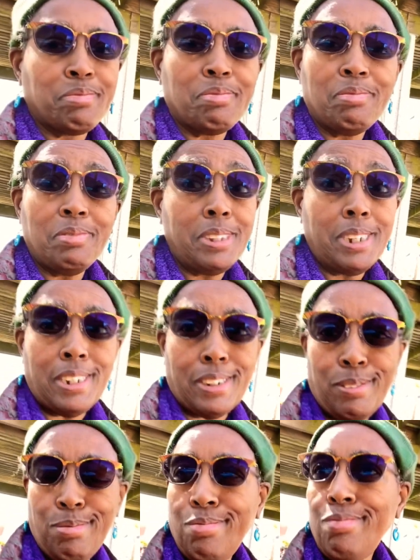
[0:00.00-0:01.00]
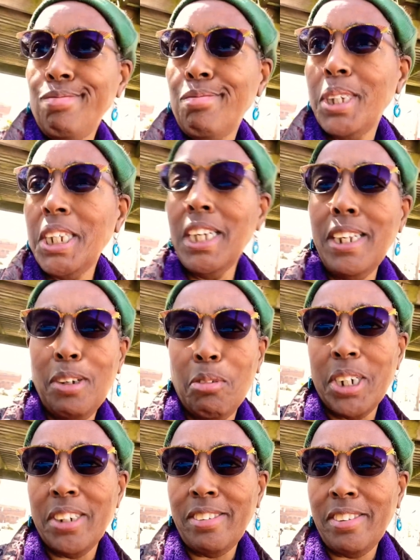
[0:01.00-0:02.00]
Yeah, but
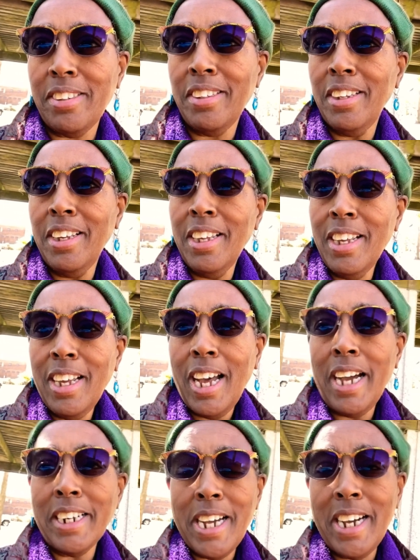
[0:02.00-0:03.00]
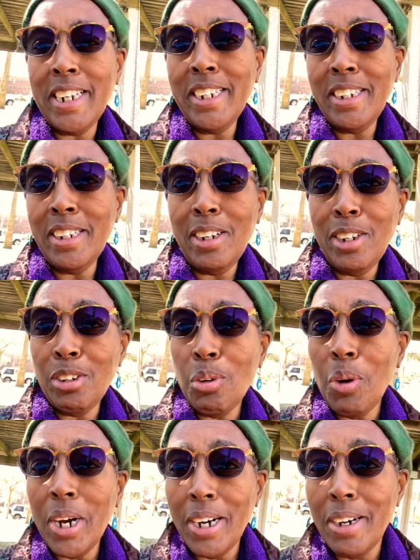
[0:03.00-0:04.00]
anyways, I got it in a little
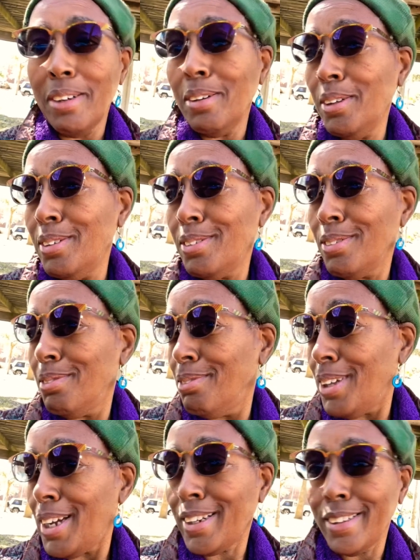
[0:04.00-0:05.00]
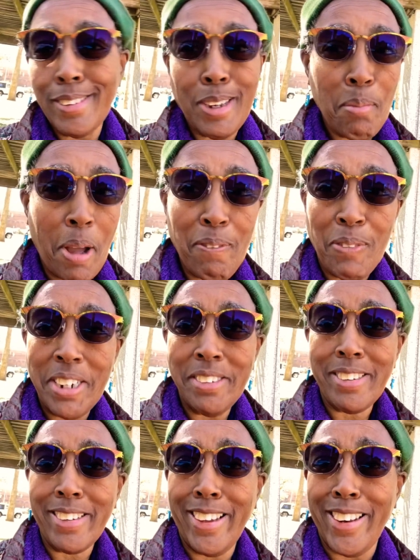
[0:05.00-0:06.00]
while. Like I say, my face
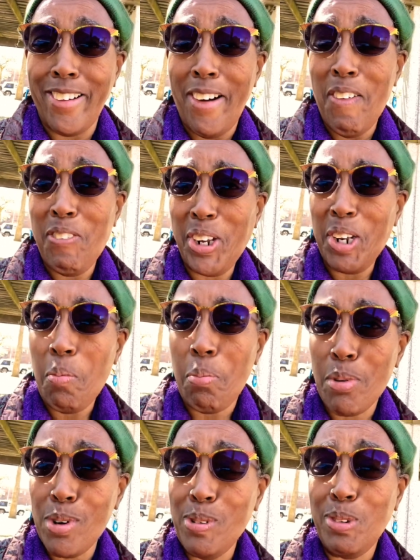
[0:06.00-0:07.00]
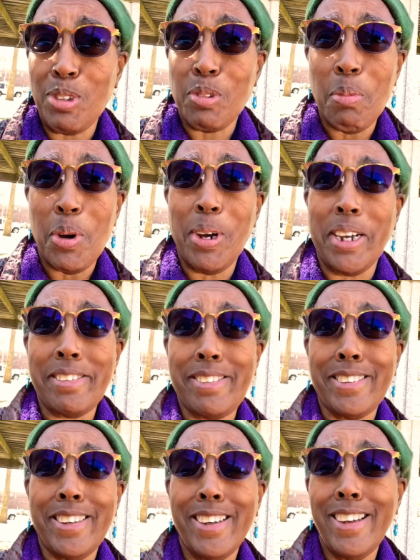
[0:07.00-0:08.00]
will get over the bruise marks.
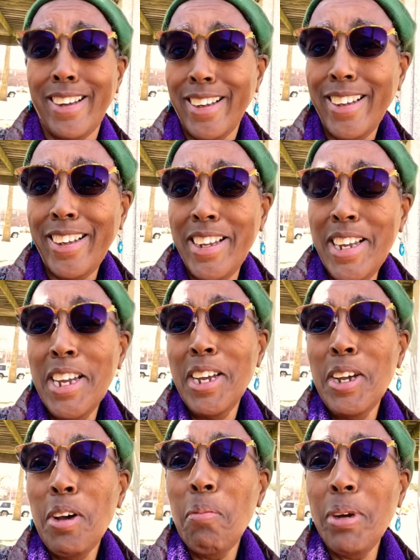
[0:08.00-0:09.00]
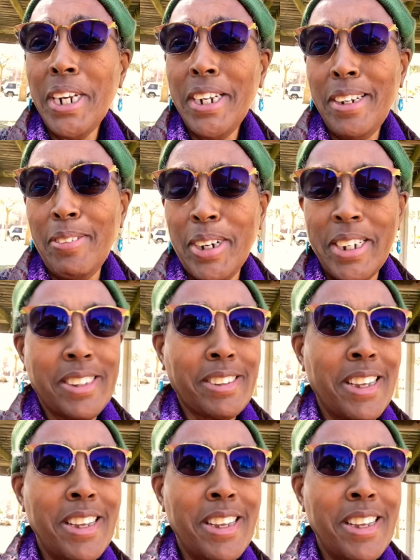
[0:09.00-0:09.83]
But anyways,